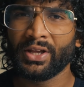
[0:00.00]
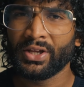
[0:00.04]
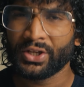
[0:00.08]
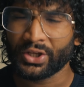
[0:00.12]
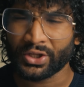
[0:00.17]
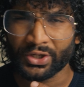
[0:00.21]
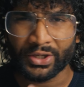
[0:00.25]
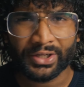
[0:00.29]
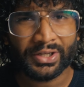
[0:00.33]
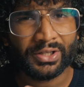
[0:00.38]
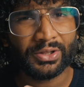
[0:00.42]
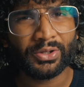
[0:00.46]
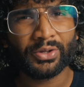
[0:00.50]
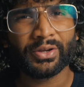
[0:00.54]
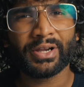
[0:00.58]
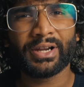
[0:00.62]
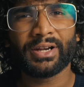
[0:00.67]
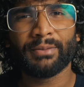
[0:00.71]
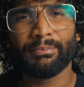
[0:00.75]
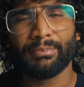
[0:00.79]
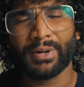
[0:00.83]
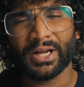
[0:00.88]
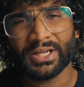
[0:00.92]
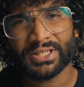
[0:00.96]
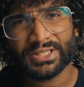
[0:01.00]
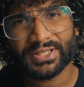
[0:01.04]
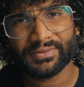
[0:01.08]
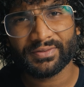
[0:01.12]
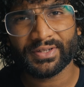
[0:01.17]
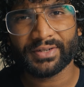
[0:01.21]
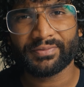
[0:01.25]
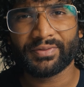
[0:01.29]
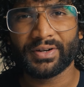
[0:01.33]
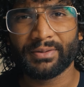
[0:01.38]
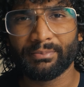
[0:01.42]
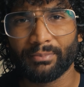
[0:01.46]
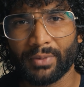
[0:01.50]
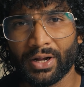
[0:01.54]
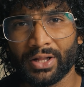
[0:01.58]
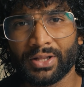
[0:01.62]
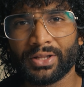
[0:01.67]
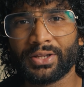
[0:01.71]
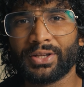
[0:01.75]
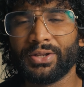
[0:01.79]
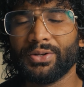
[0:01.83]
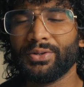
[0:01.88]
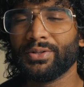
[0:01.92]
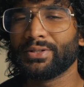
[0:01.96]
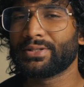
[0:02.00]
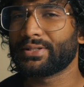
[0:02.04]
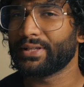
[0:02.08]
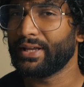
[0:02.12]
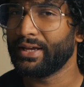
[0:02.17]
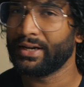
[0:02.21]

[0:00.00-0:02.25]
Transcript: You need to look at a bunch of different molecules